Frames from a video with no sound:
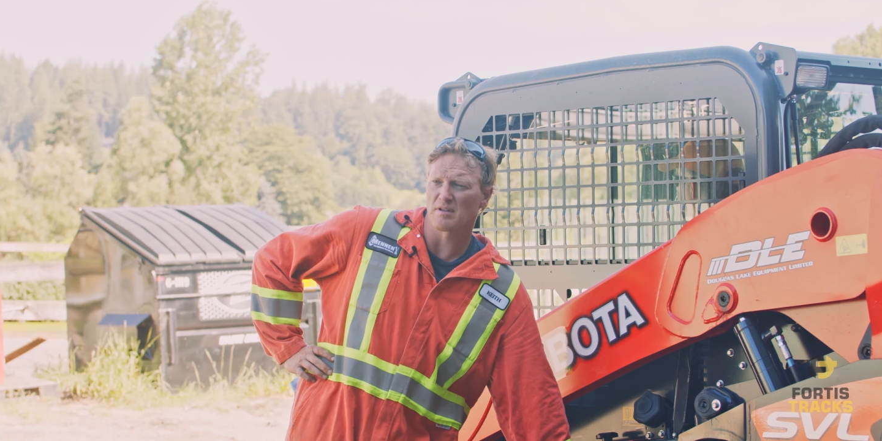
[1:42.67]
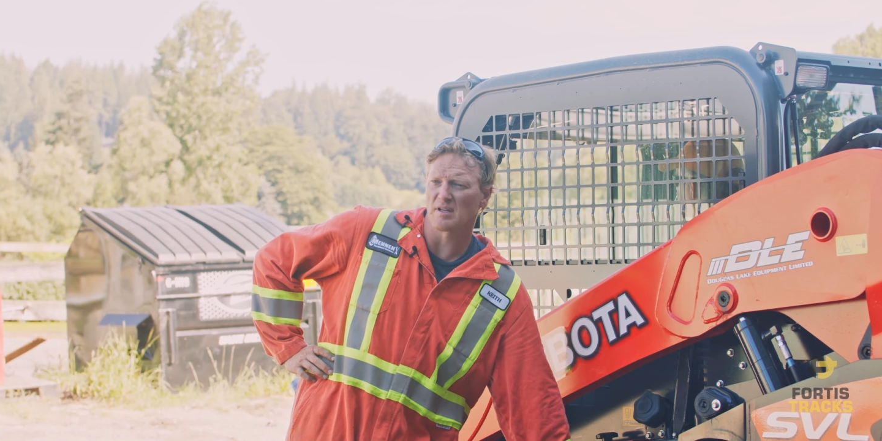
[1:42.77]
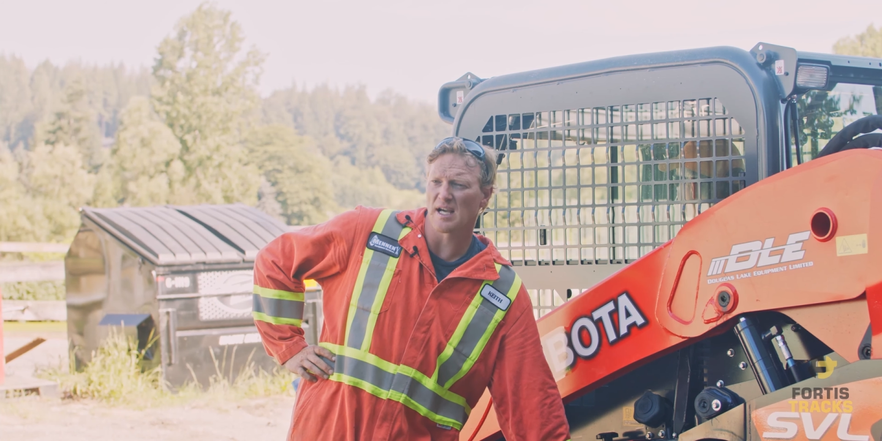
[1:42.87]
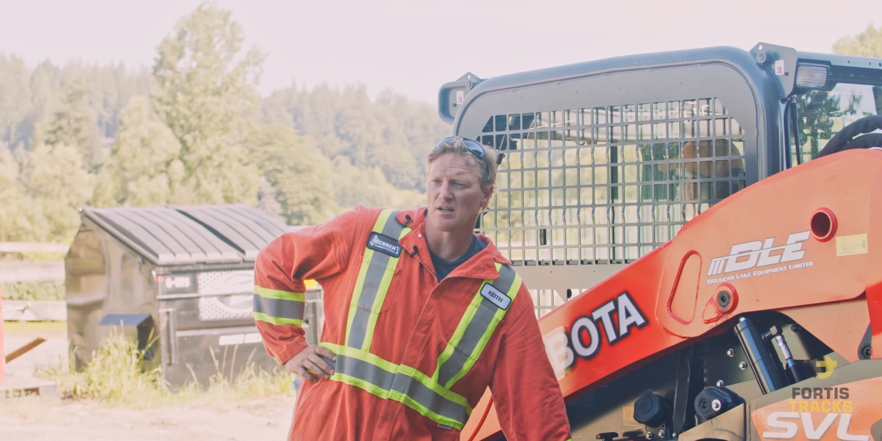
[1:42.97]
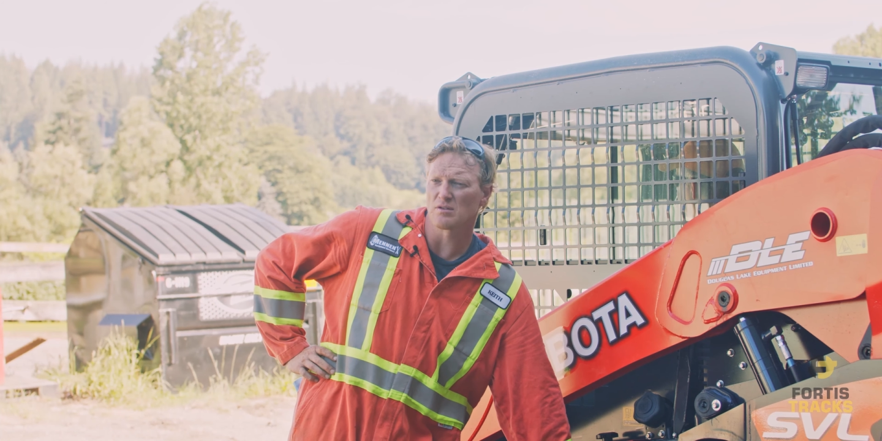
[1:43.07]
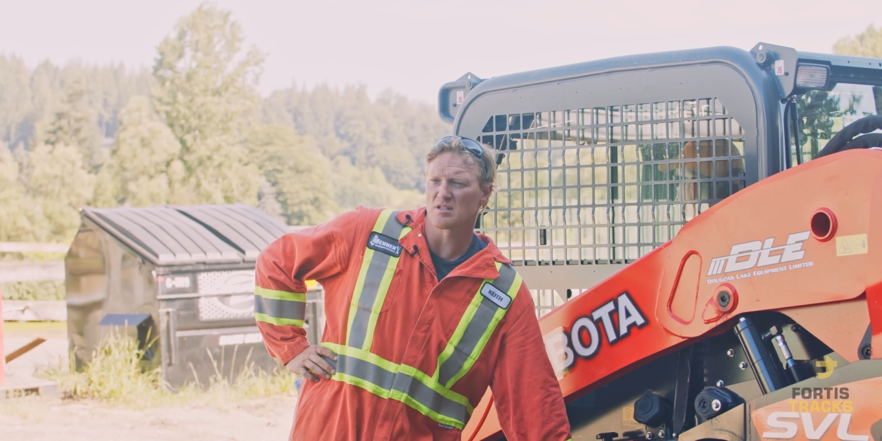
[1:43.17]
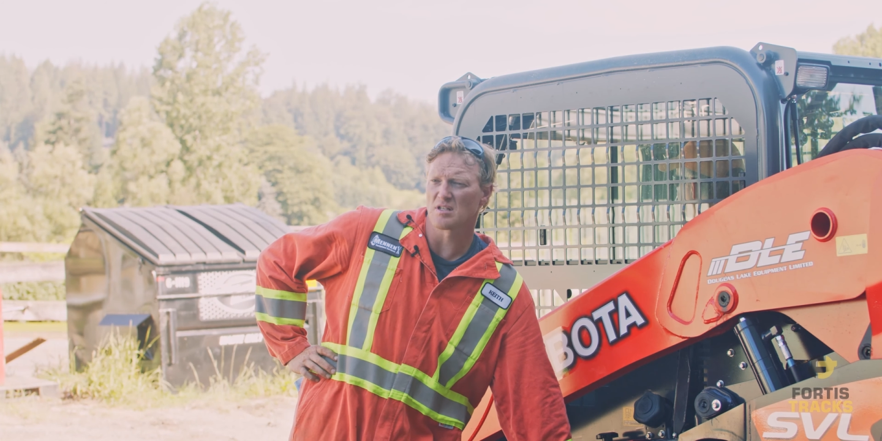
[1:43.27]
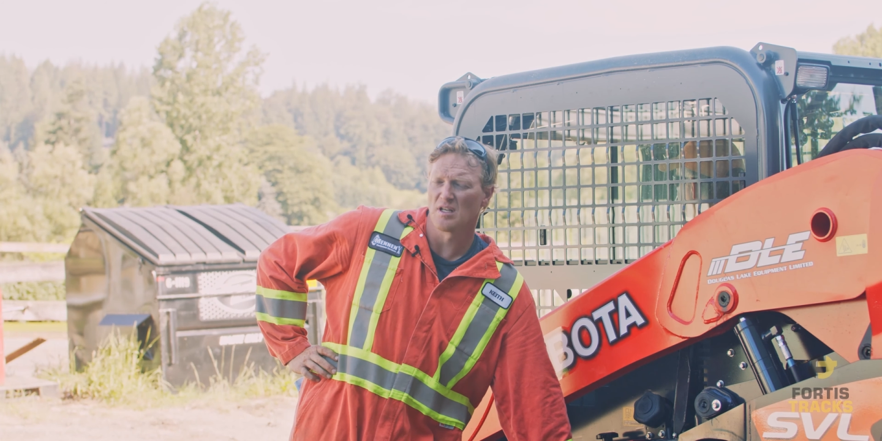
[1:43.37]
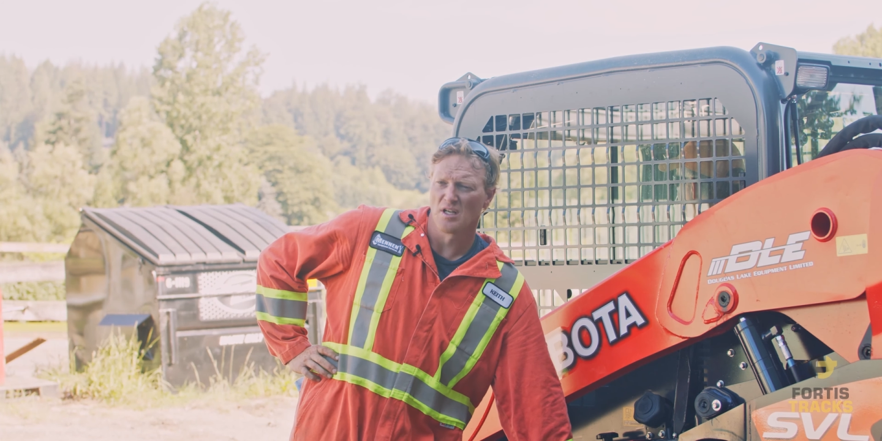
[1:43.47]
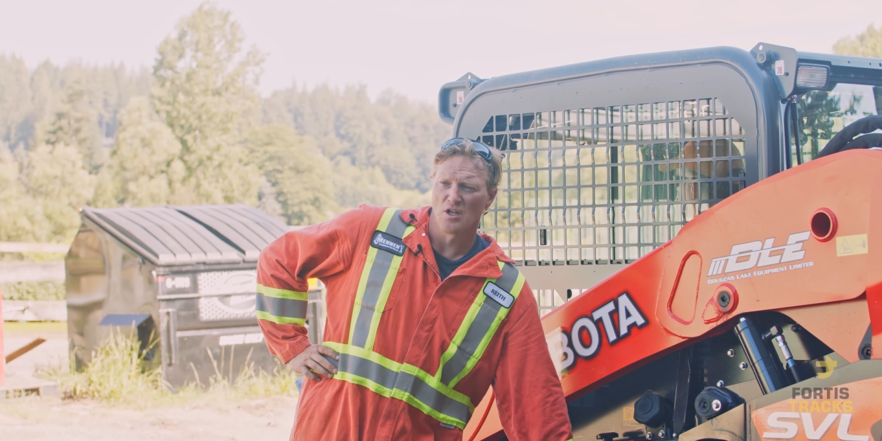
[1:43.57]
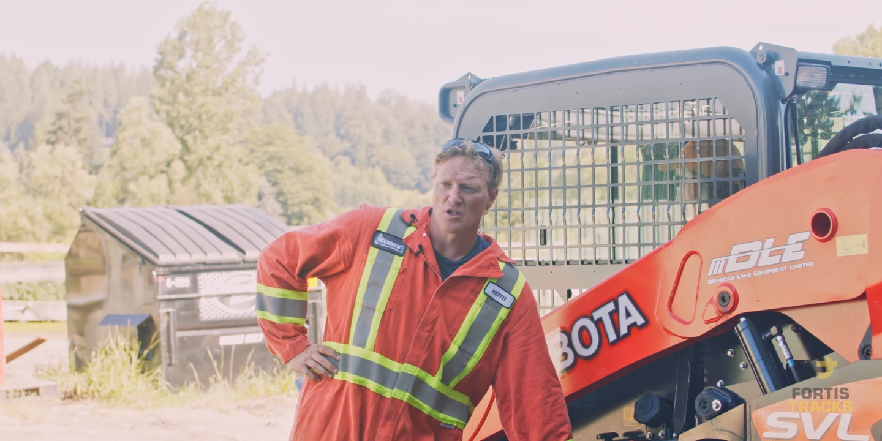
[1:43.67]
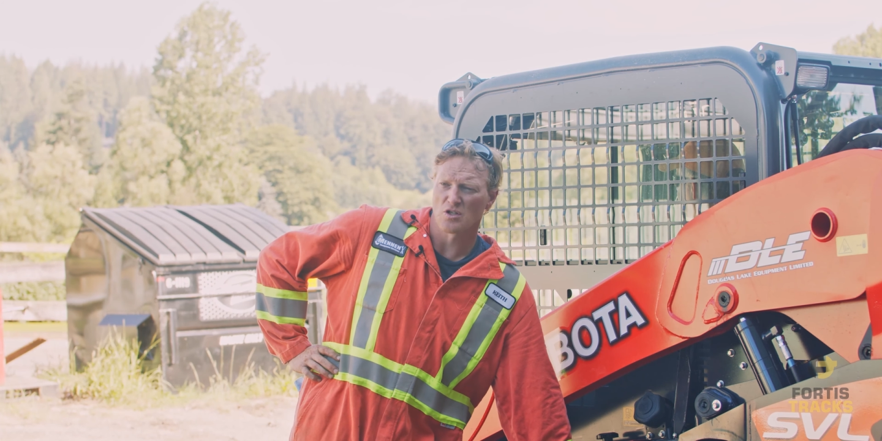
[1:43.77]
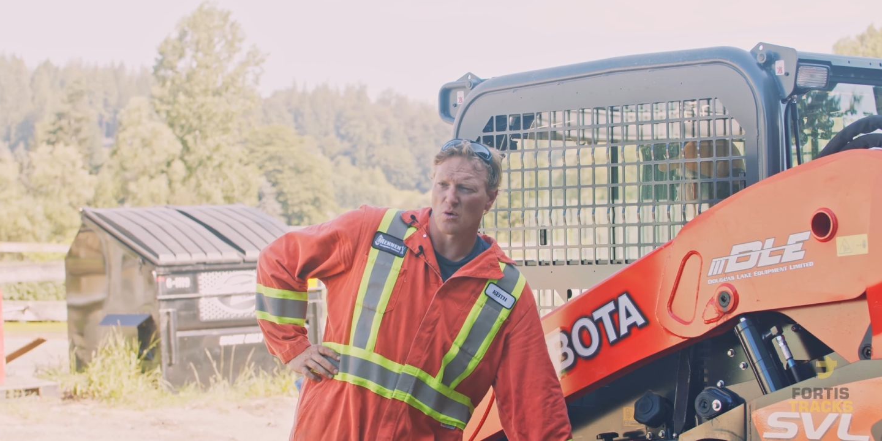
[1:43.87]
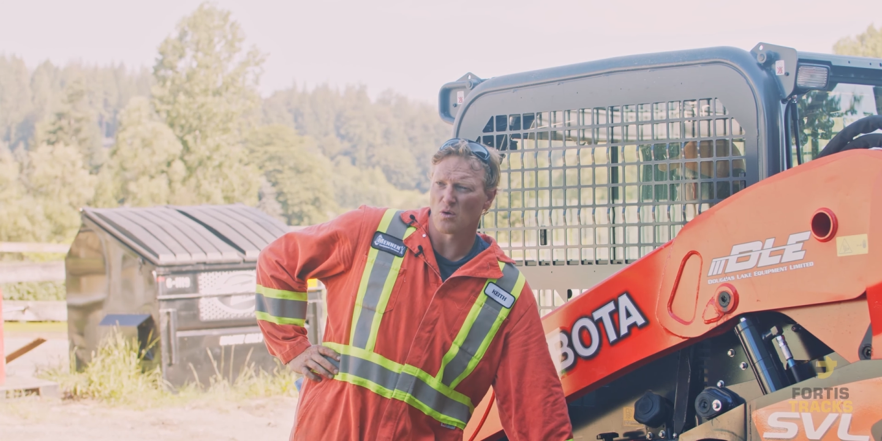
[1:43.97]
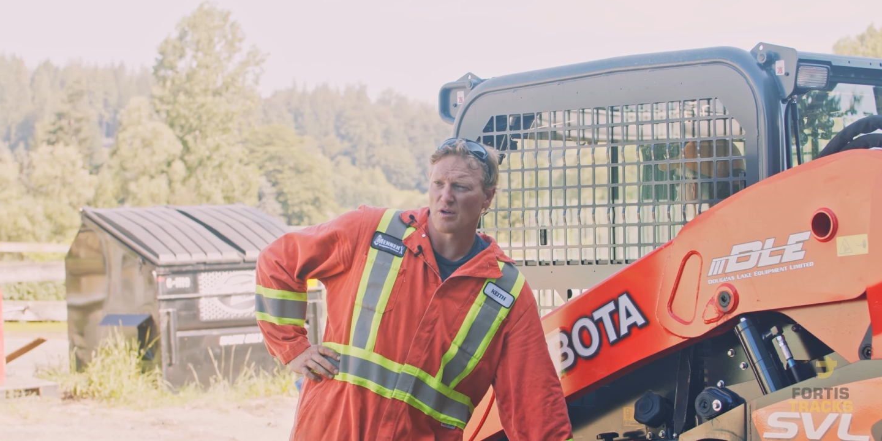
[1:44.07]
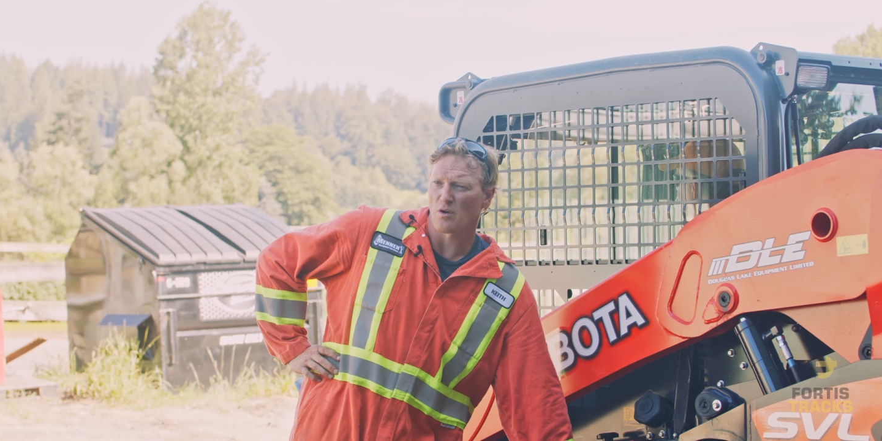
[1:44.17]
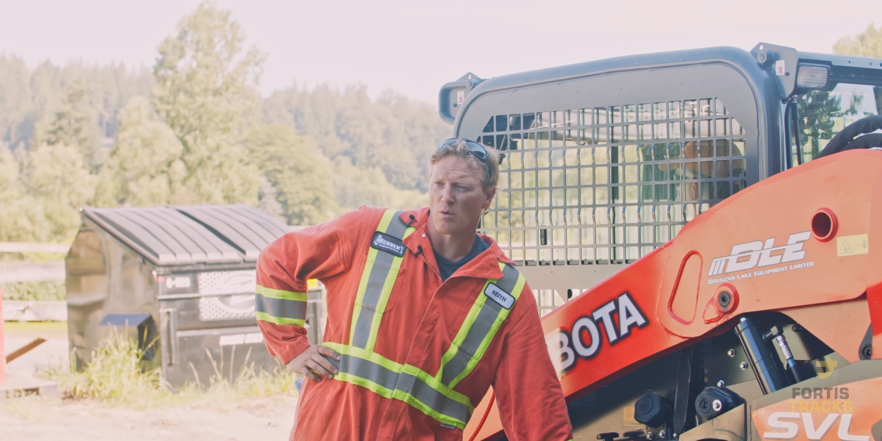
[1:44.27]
they're gouged, torn,